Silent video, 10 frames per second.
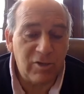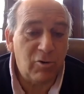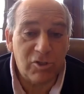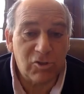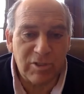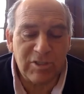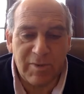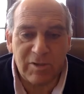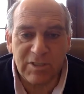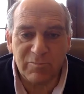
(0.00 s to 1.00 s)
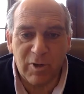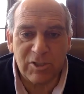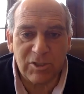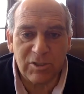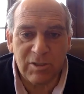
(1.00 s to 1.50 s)
you're a choice about
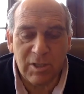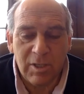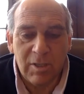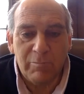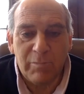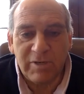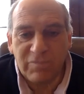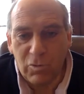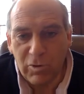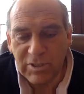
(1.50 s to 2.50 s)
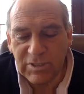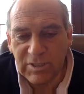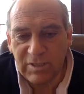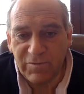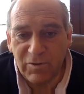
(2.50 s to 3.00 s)
expression. But of
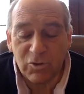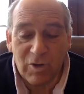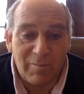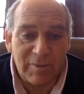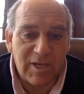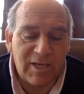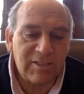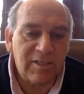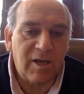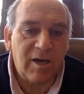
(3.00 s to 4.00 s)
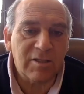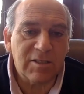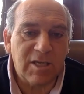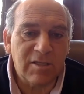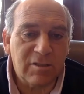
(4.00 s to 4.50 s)
course, if you're traumatized in the heart
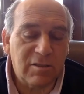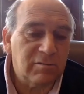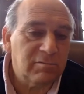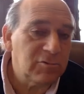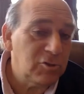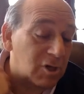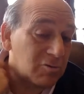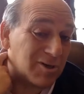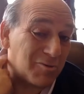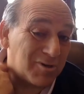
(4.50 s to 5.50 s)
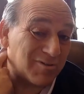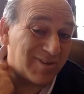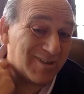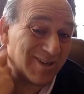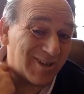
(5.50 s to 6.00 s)
center, you don't know what you're
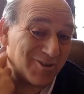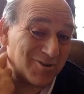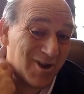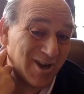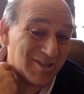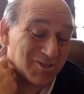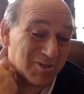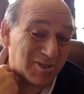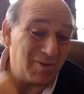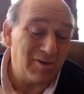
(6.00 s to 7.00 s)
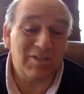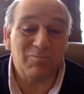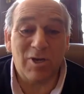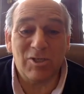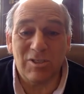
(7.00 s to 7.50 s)
feeling, and you're not a choice about
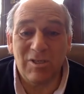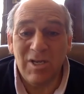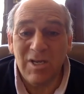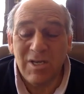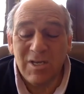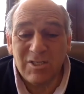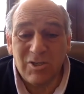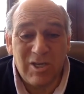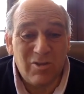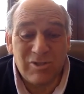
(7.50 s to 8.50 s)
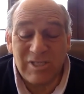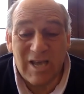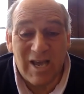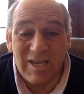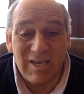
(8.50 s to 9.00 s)
expression. So you either
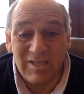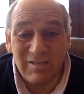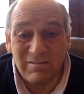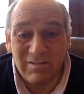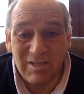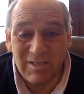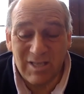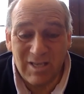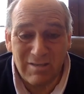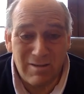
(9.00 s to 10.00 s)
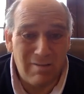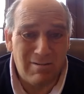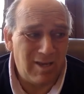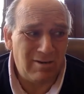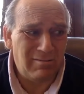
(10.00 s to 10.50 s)
deny it and say, no,
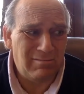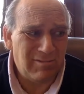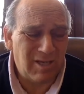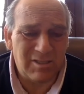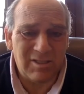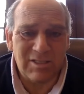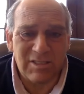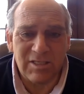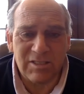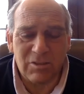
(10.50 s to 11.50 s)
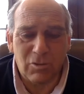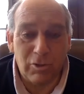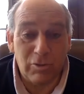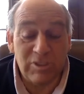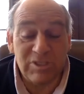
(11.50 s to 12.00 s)
anger doesn't exist, or
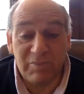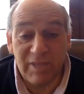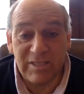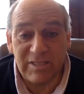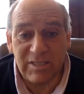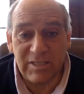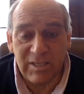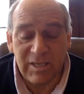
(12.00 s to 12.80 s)
you displace it,